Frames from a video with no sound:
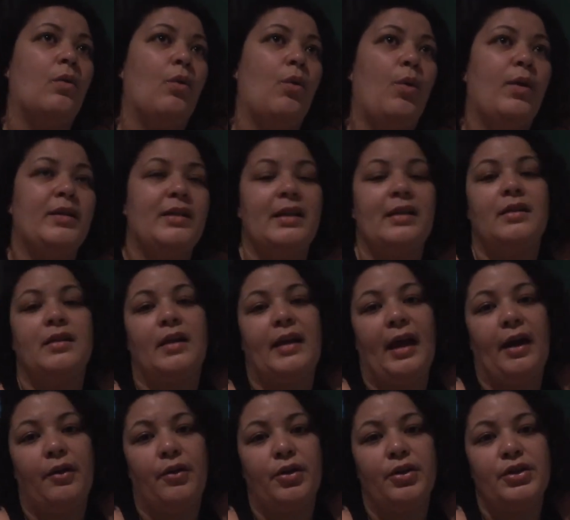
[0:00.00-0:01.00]
or it's at the
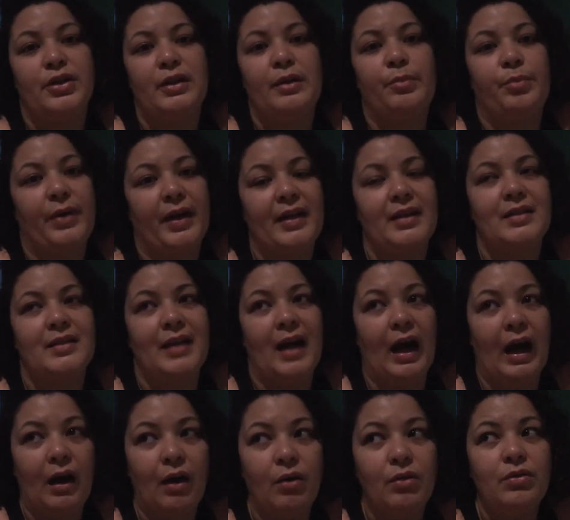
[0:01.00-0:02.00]
garage and it breaks
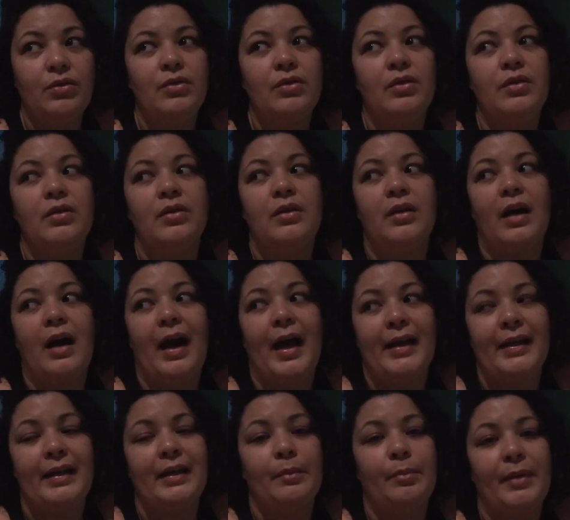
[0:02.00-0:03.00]
down,
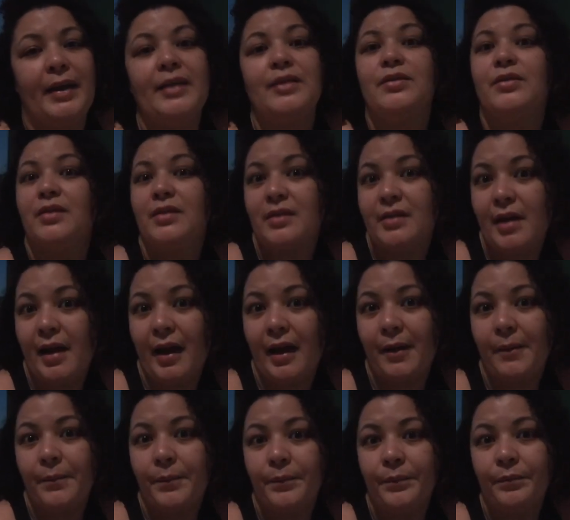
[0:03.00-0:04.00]
I need a place to
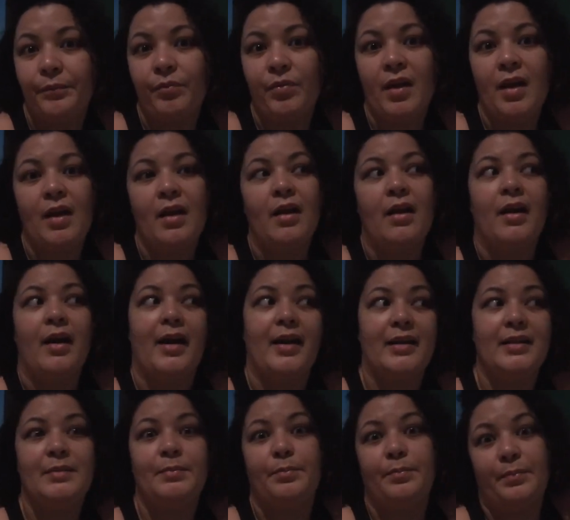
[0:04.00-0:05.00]
stay
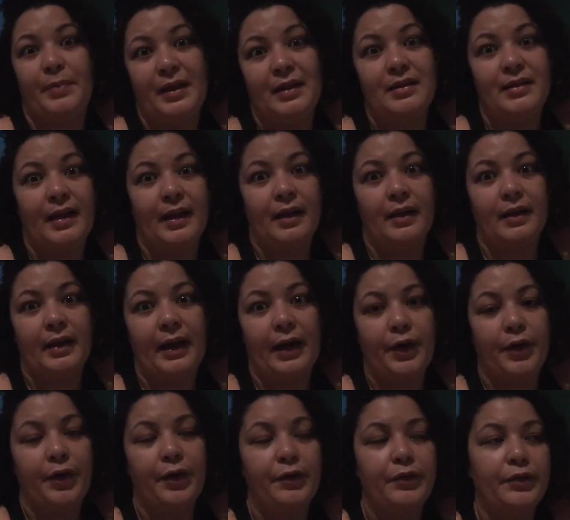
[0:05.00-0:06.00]
and it's been taken
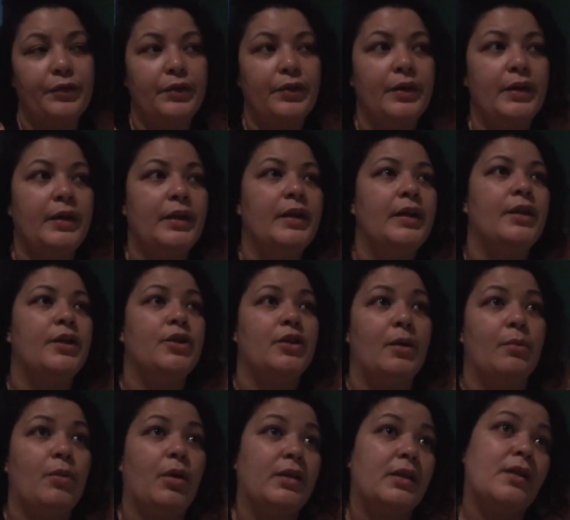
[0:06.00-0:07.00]
care of,
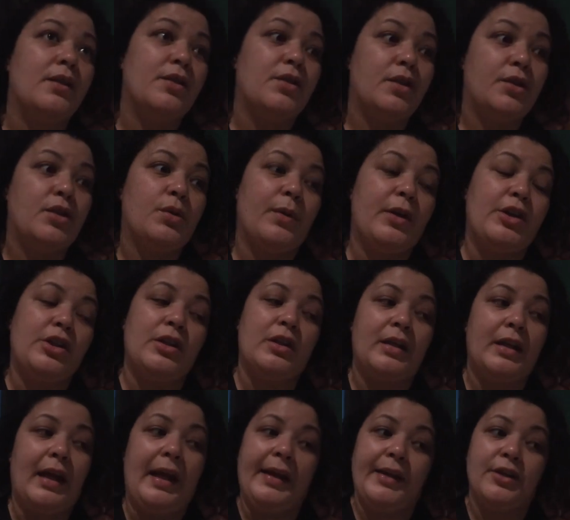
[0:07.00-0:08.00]
so I'm not in the situation
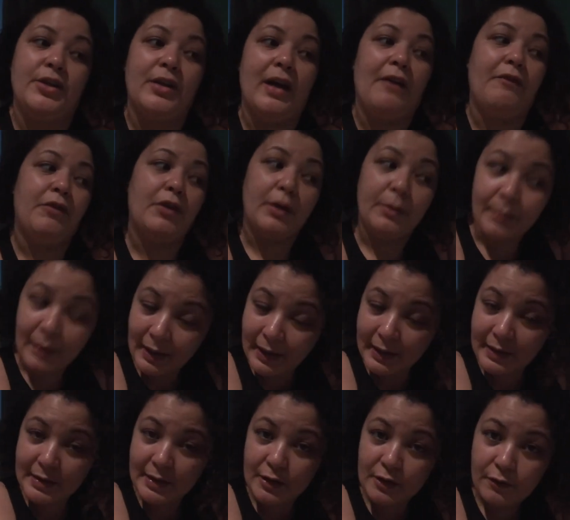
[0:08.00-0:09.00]
again. So I've learned my
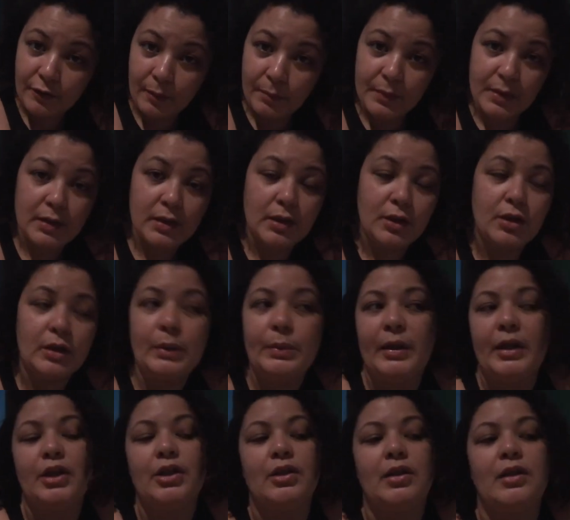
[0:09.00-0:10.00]
lessons from the
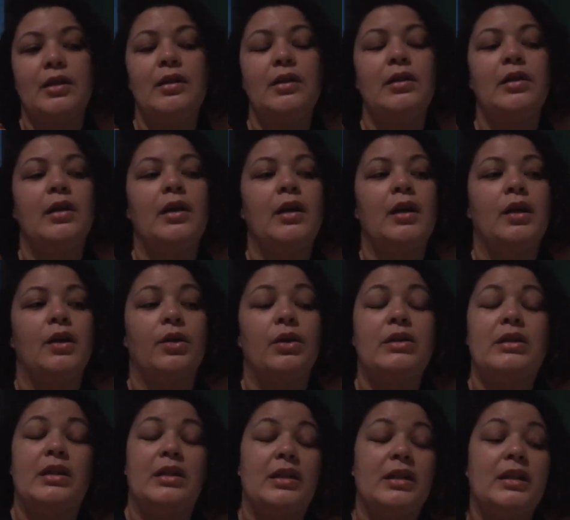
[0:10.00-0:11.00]
situation,
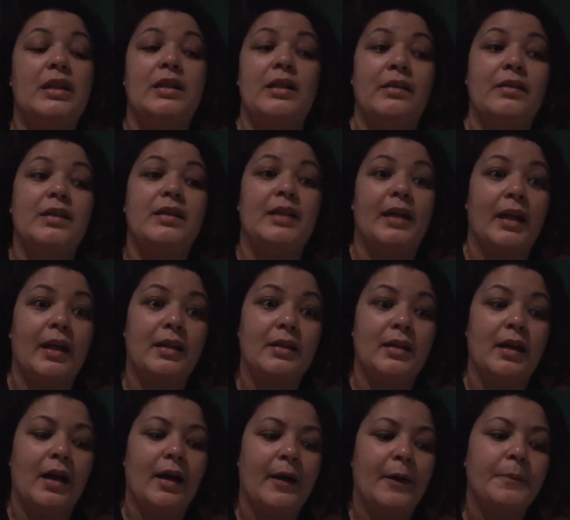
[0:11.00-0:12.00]
because this is not the second
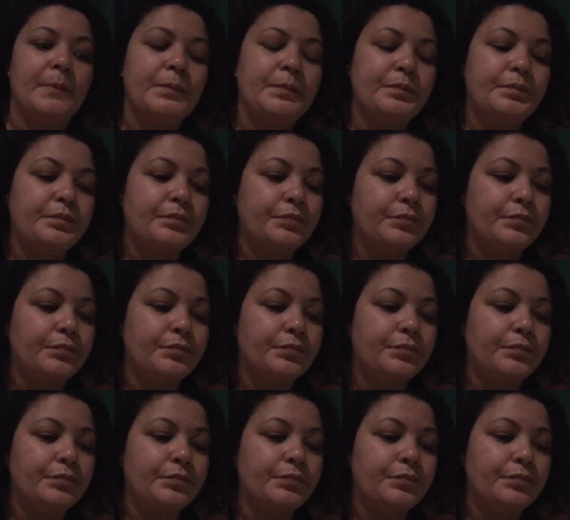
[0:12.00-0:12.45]
time.